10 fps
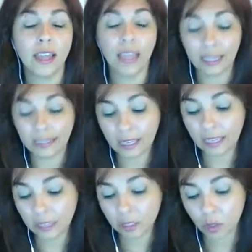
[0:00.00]
And then
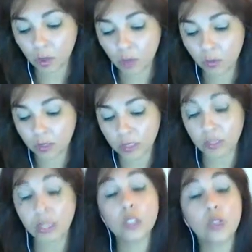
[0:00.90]
he told
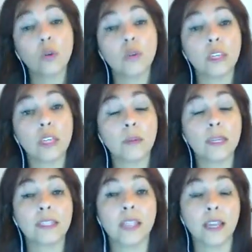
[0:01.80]
him,
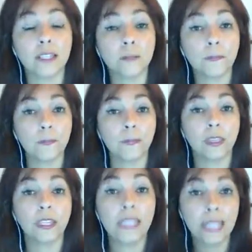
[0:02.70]
he said,
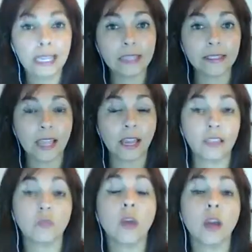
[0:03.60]
Nick
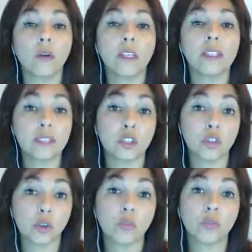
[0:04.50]
said, well, it's a
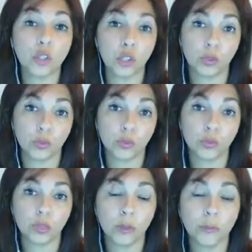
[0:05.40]
joke for
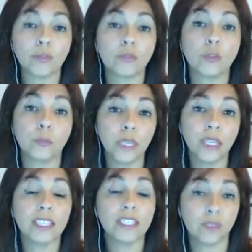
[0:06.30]
you, but for
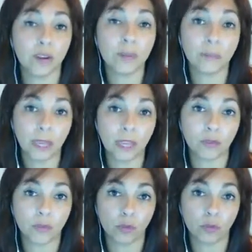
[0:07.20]
me, it's very
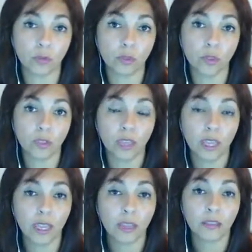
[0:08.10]
painful.
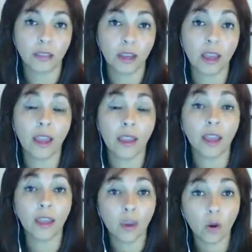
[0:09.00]
And
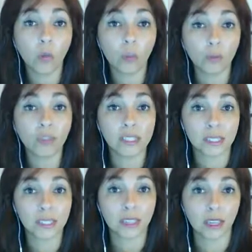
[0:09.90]
I hope you
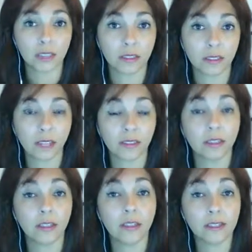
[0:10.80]
understand that
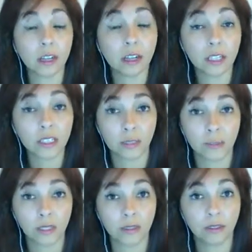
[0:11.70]
it's hurting
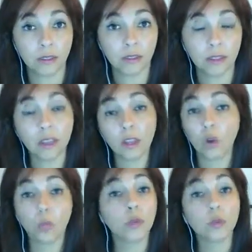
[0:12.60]
me. And I
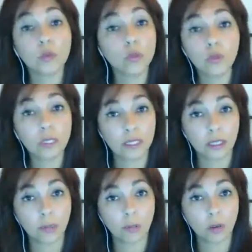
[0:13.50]
hope you don't do it
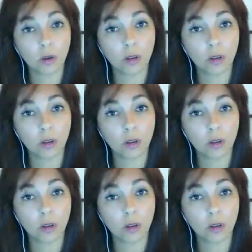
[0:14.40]
anymore.